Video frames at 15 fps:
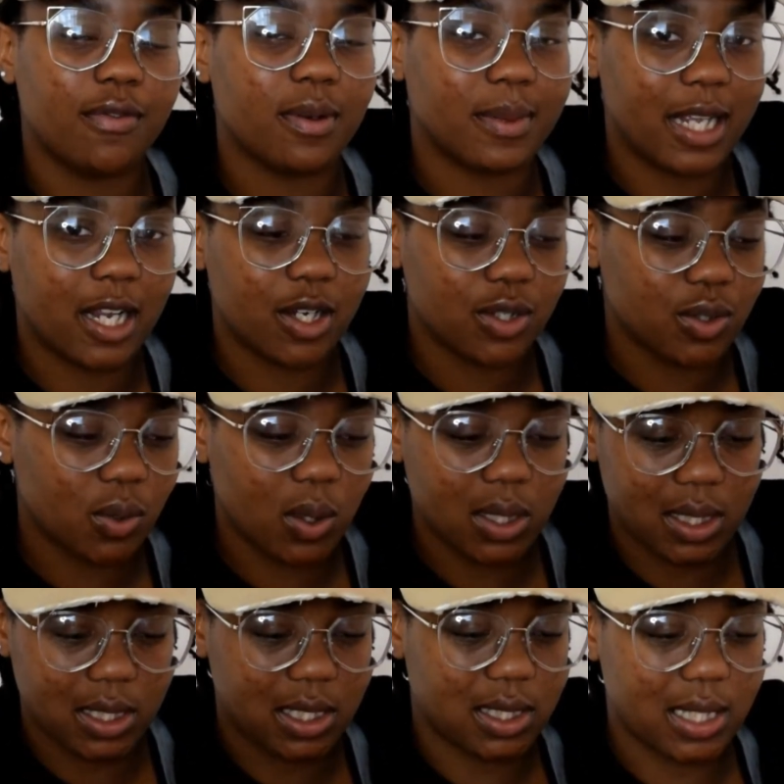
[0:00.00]
from the hair store,
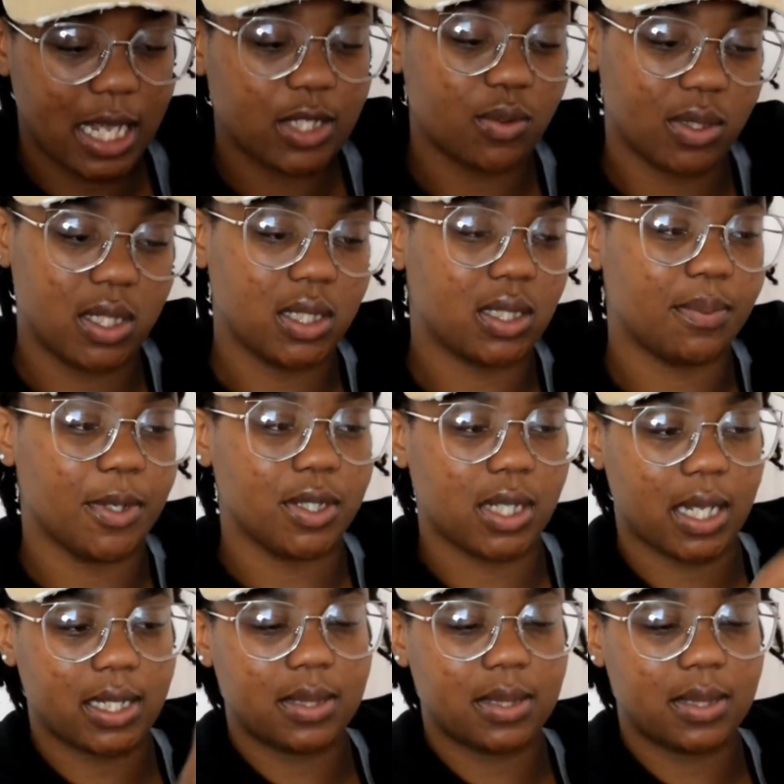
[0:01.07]
that's what this smells like.